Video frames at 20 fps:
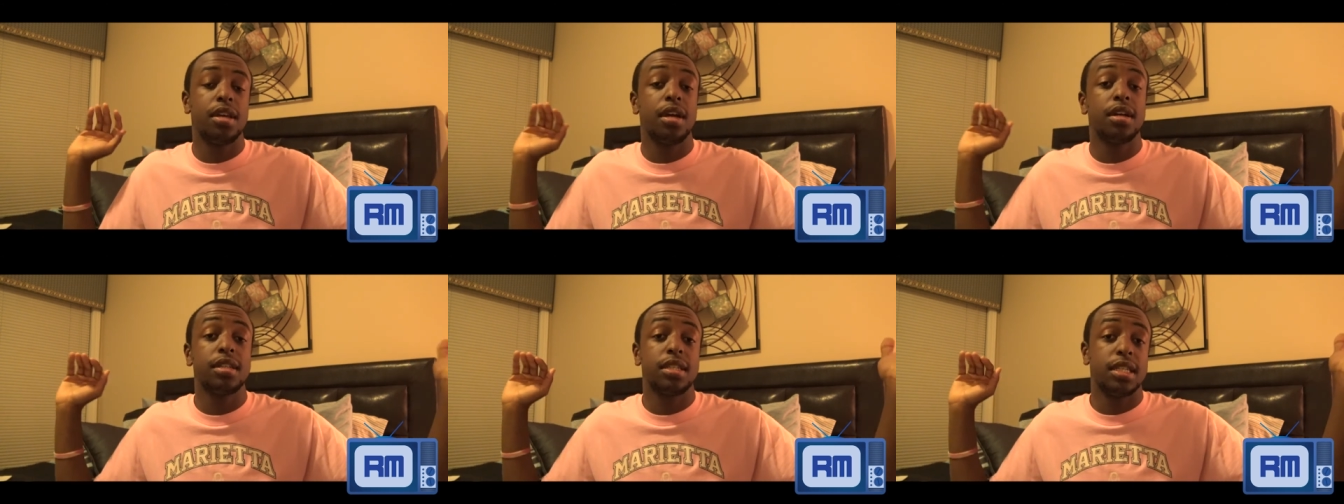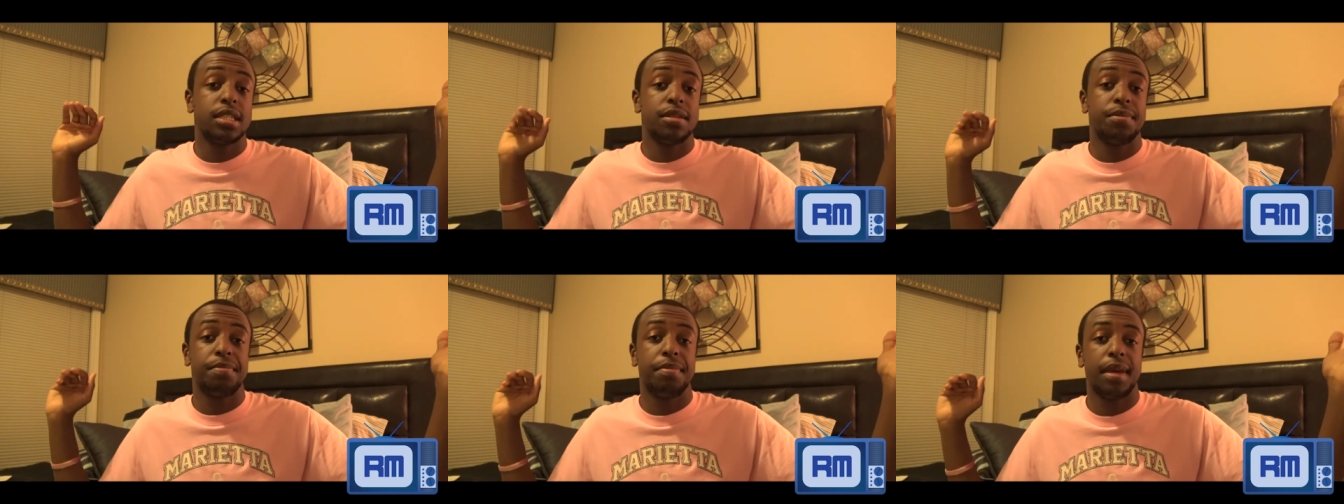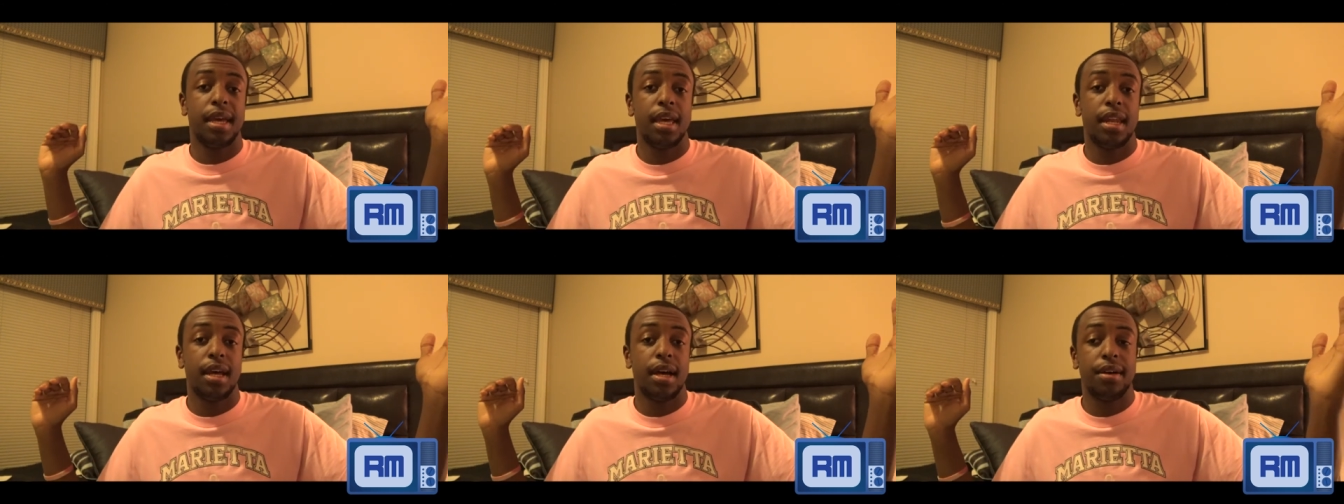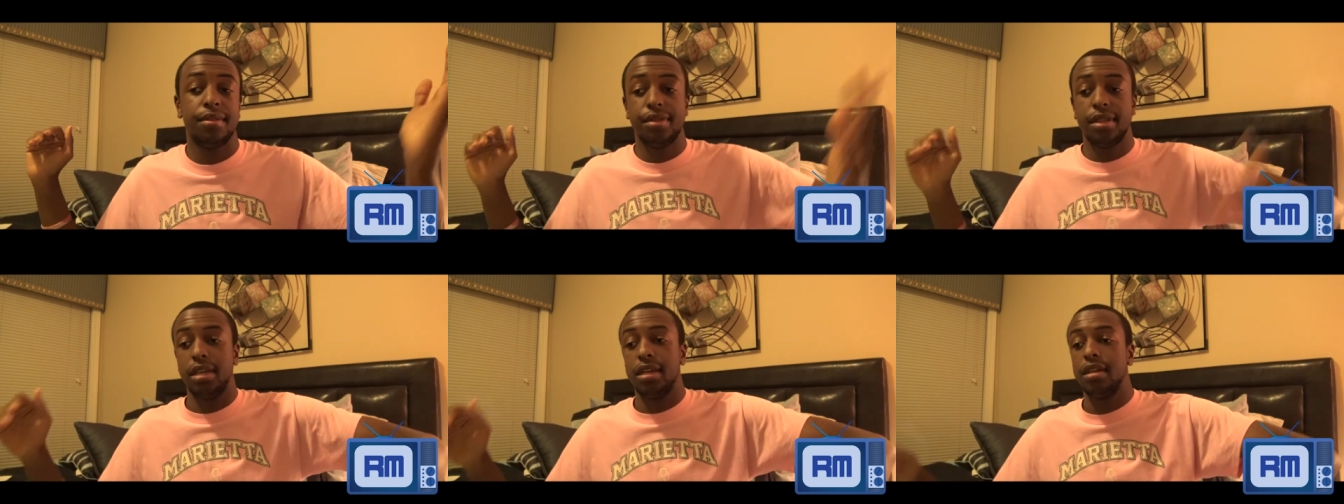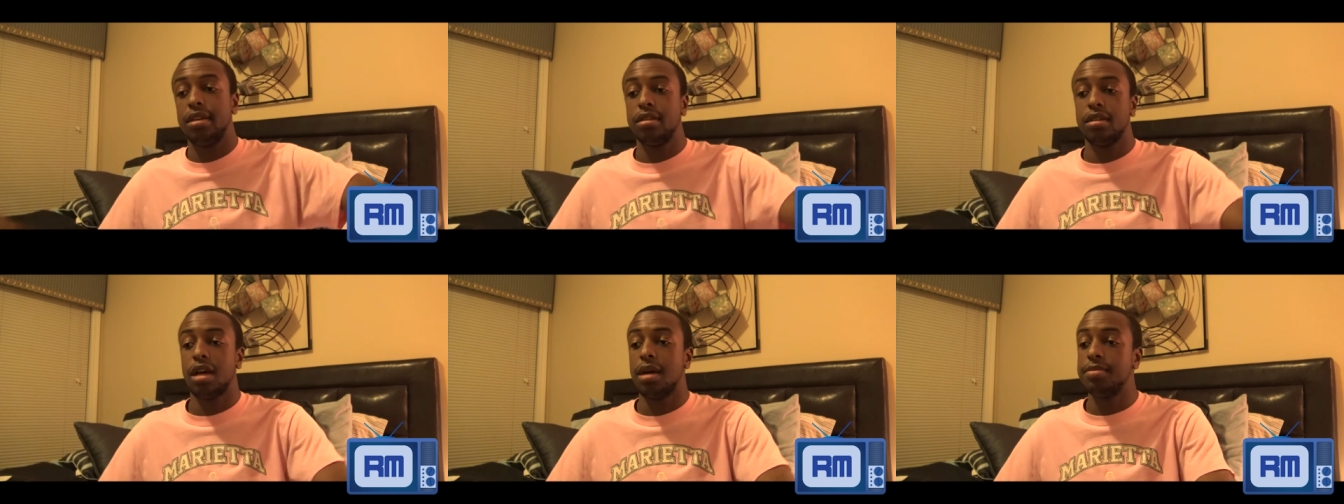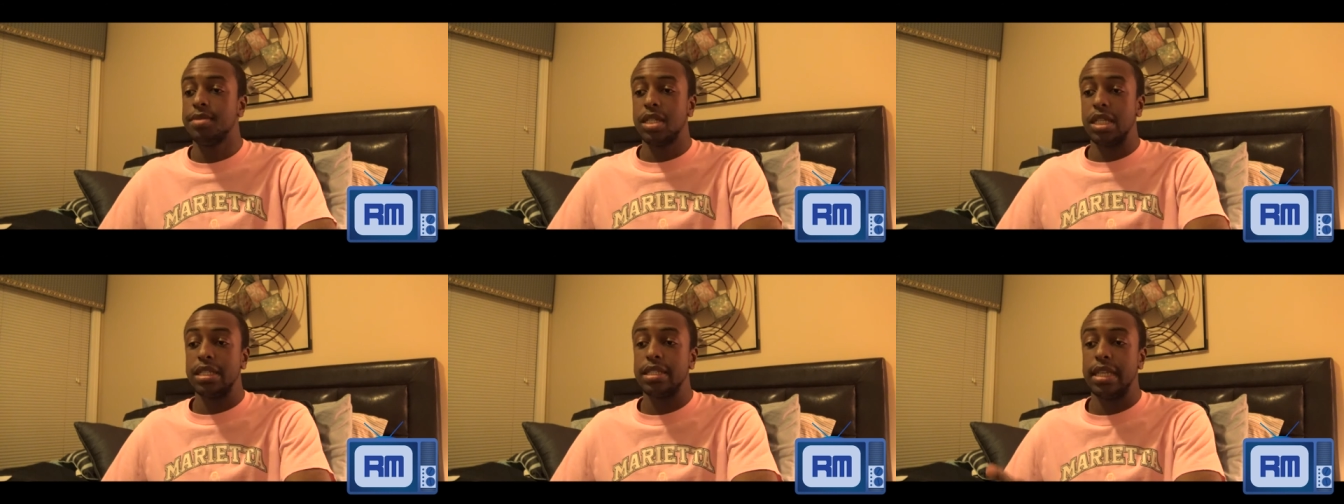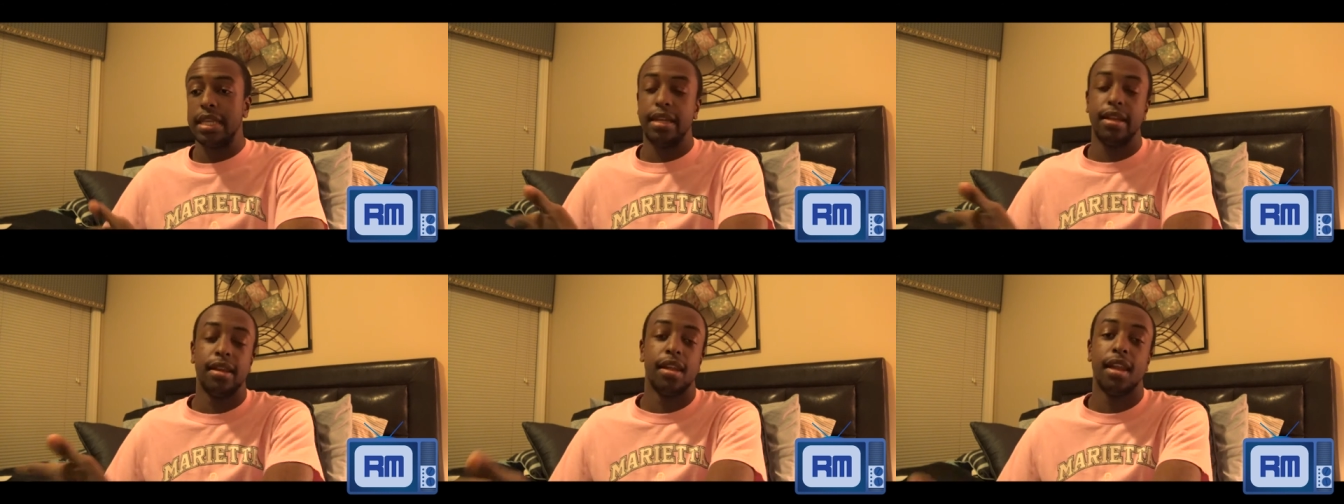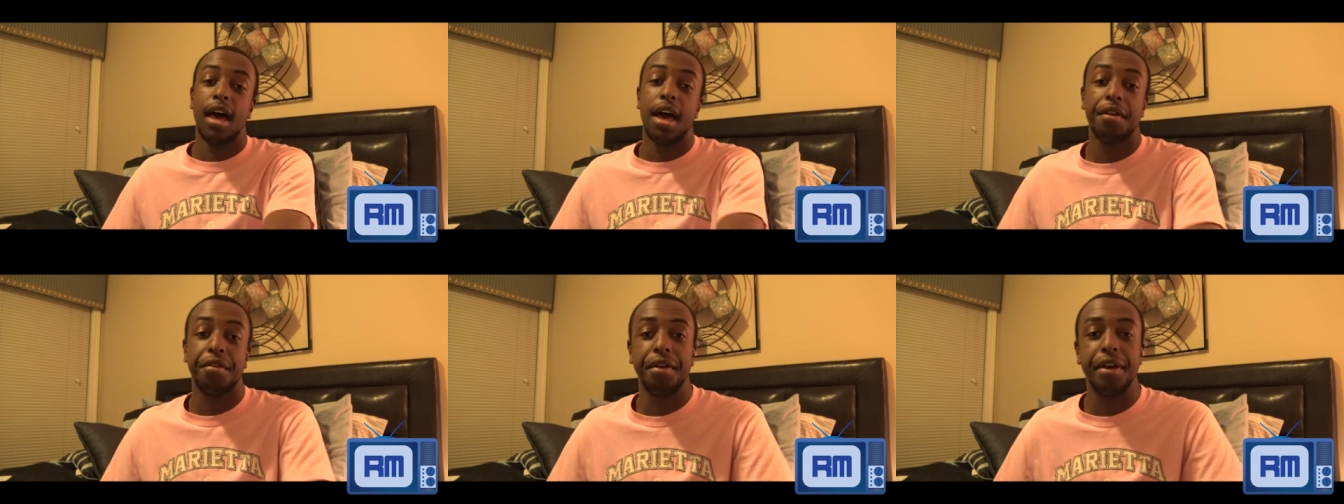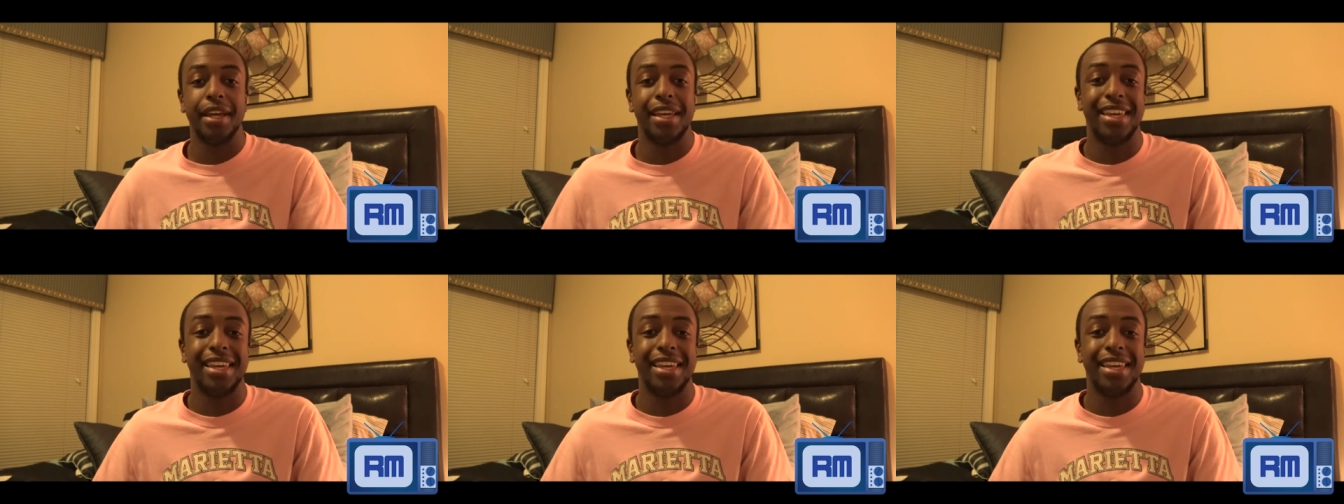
Young doesn't pan out, then I'm just in the lottery